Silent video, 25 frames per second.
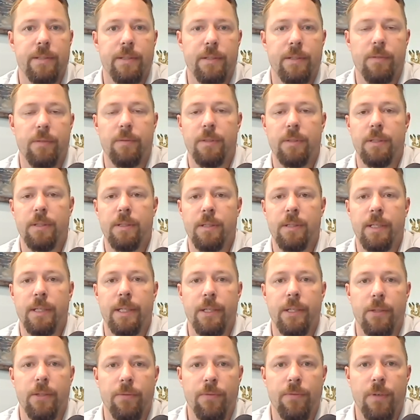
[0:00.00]
You
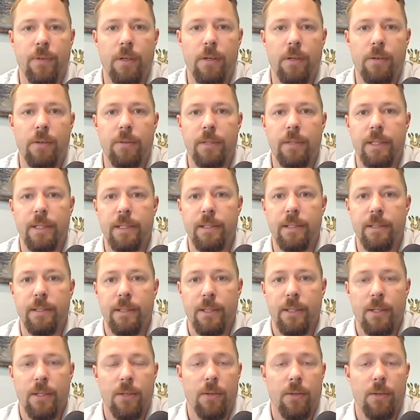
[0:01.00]
click your phone